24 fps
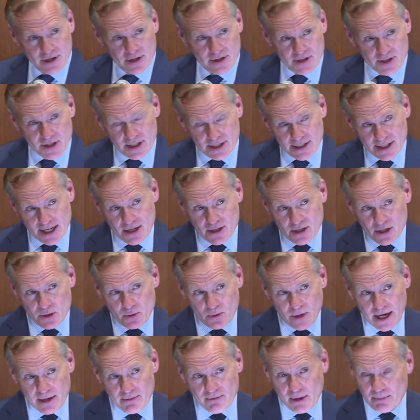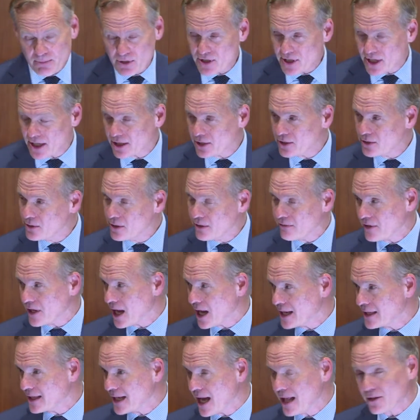in this contentious way, representing two different
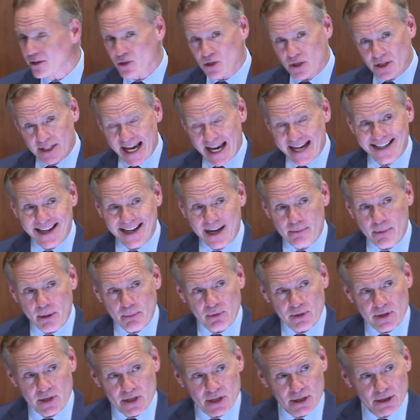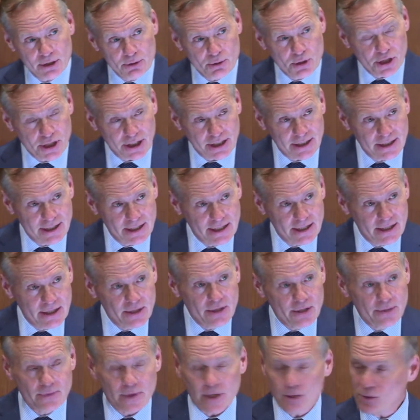ideologies, had to come up with a solution.
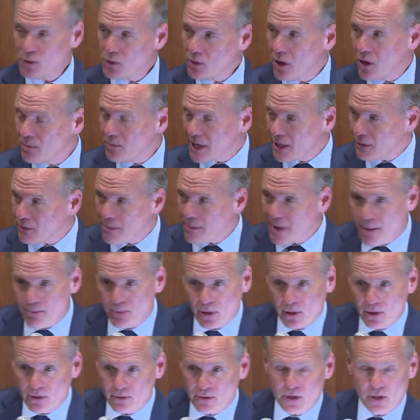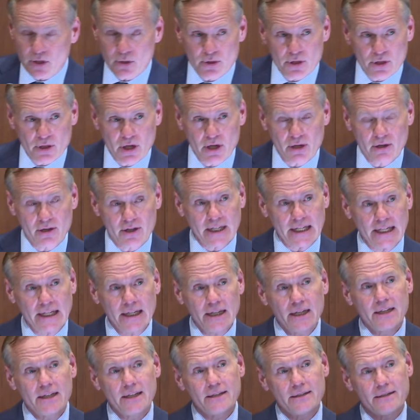Now, as you all may remember, Social Security,
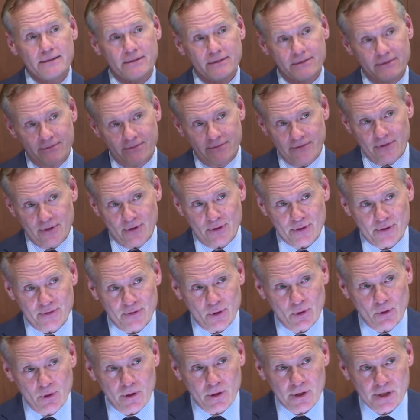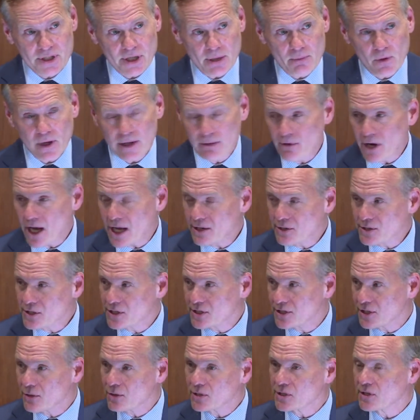for those of you who are subway riders, is
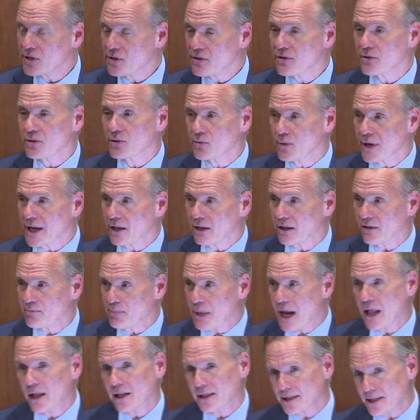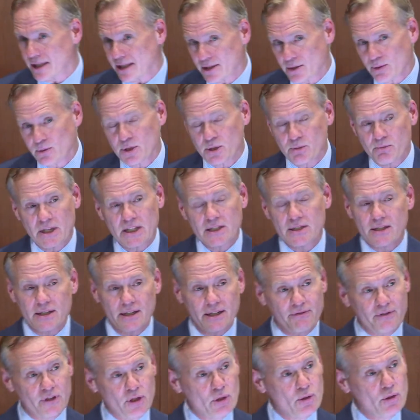known as the third rail of politics, which means that
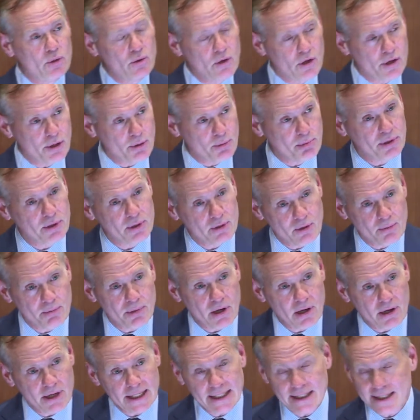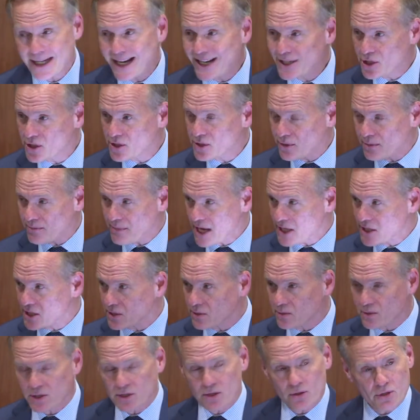if you or your political party touches or messes
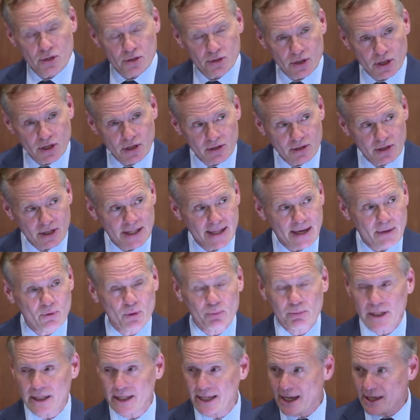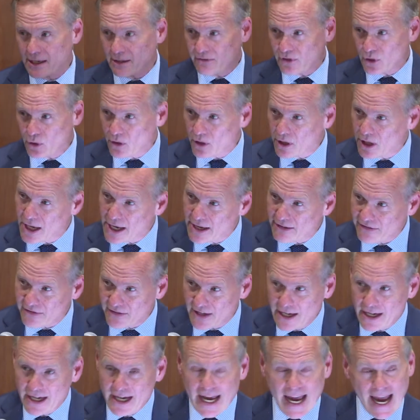with Social Security, that will be the end of your life
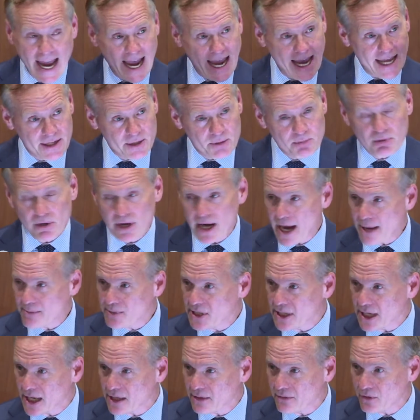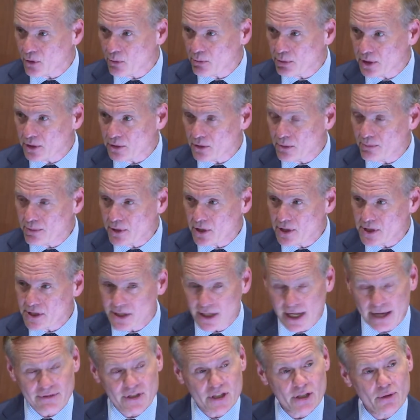and perhaps the end of your political party's
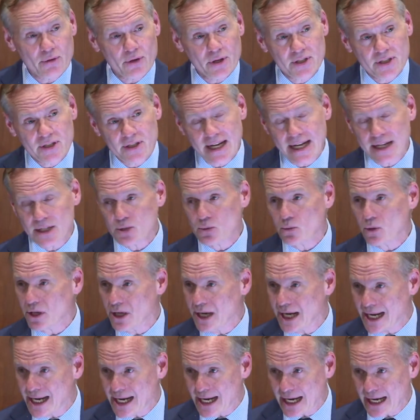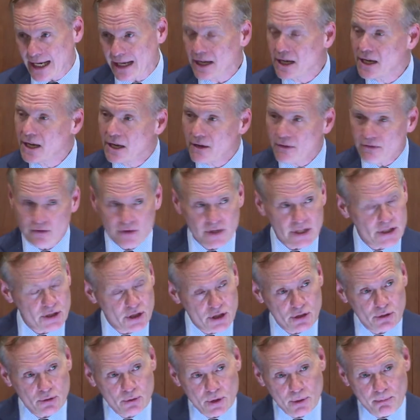life. So the stakes were high for these
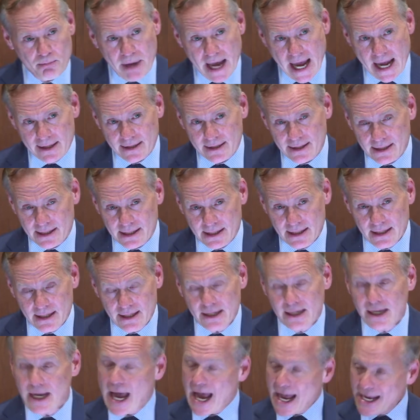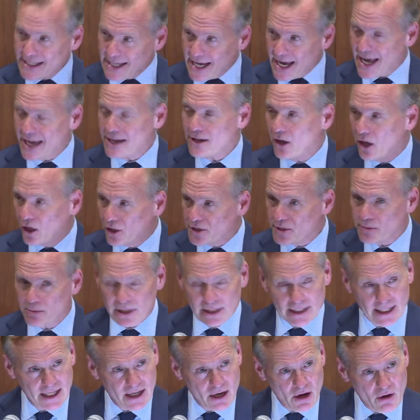two combatants. And yet,
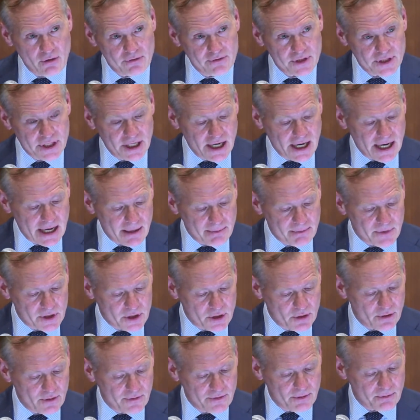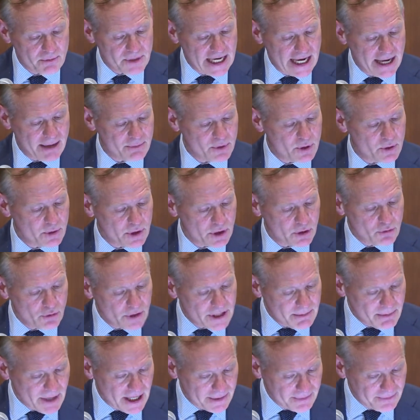ultimately, over time, the two of them came to an
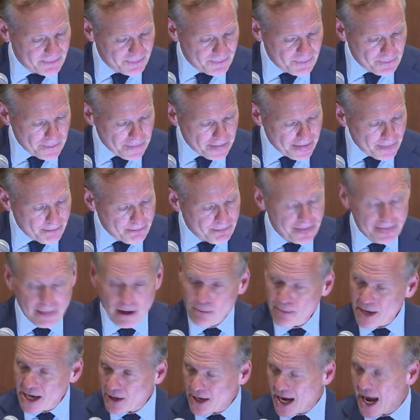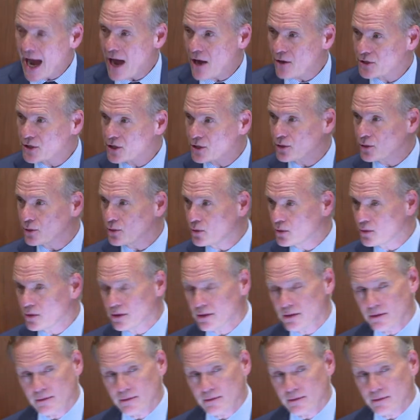agreement about how to